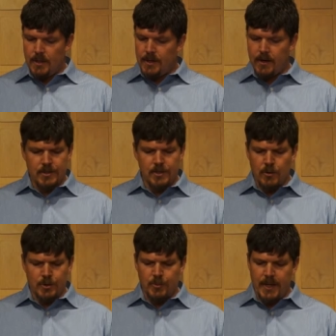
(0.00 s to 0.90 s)
There is
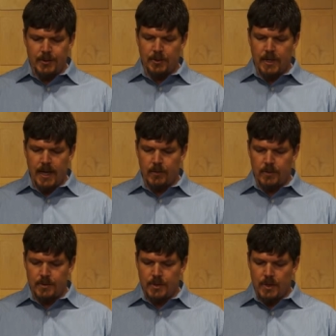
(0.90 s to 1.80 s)
no speech or
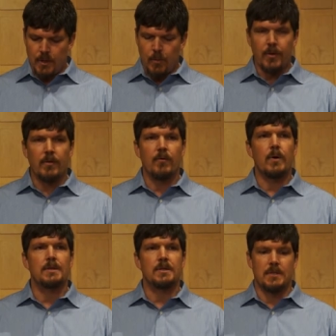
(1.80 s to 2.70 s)
language where their
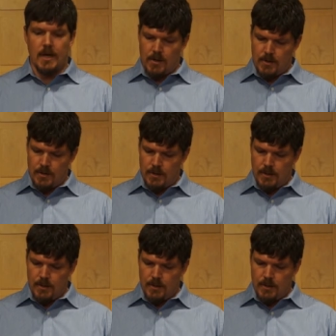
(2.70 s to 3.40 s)
voice is not heard.